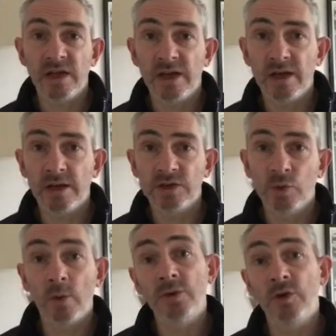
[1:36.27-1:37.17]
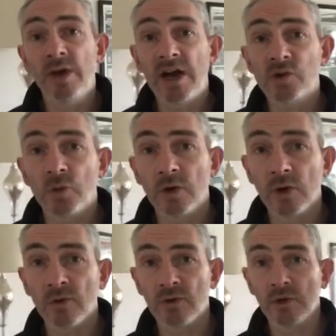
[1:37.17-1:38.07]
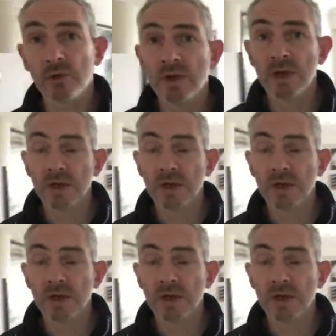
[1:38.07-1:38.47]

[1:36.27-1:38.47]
so what we'll do now is we'll go through